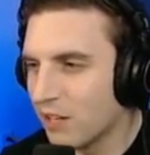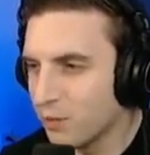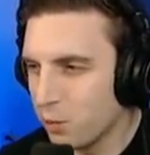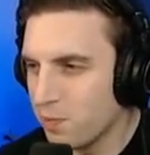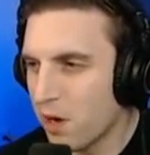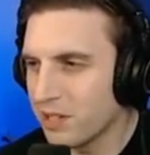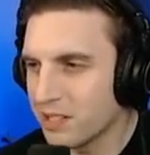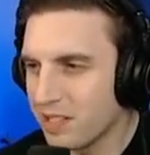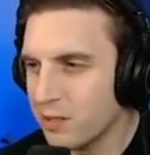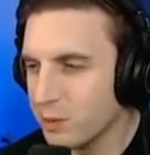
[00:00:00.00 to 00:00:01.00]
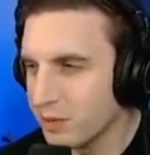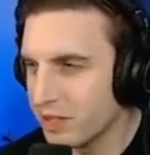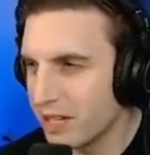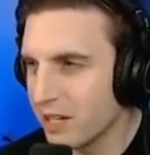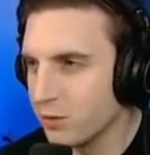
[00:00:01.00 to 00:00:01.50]
lowballed it because I knew it was
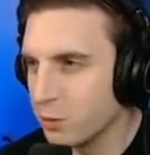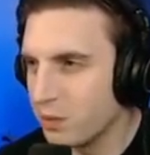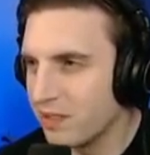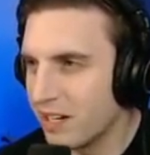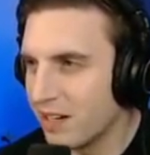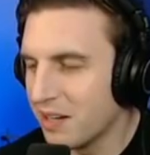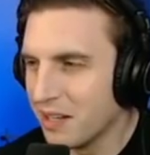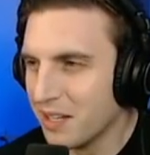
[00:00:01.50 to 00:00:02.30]
going to kind of loop in there.